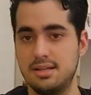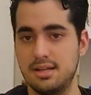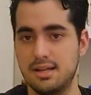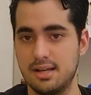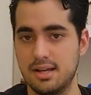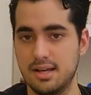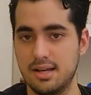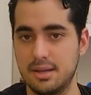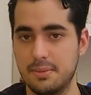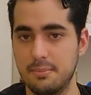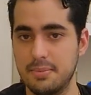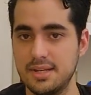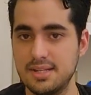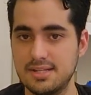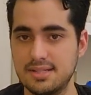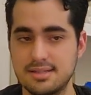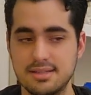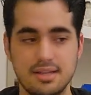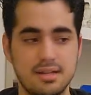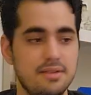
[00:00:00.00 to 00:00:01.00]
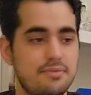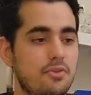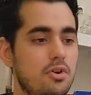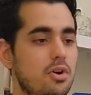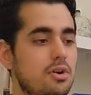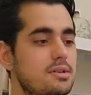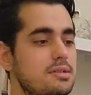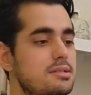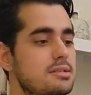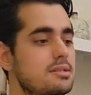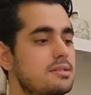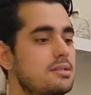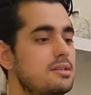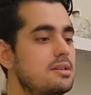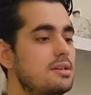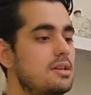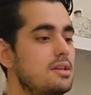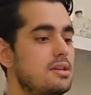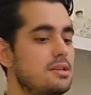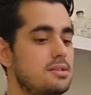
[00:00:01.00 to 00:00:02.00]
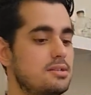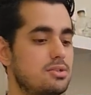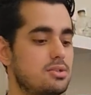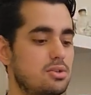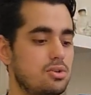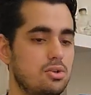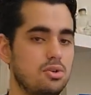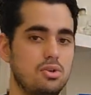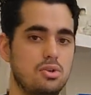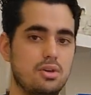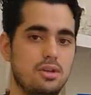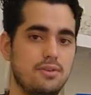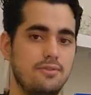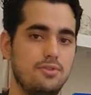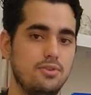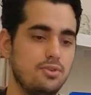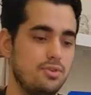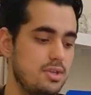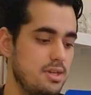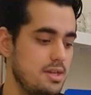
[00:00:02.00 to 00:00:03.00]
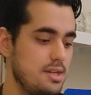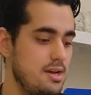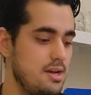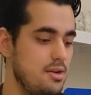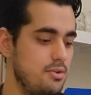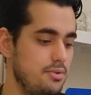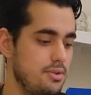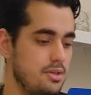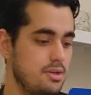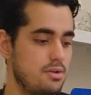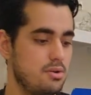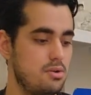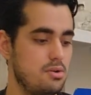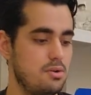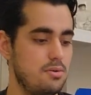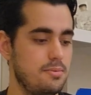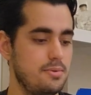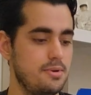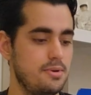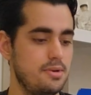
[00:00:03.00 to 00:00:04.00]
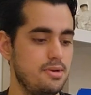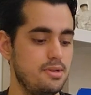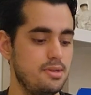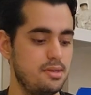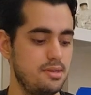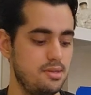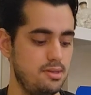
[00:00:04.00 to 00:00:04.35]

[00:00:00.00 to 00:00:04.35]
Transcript: a uh, big steady box. So if you take out the cover,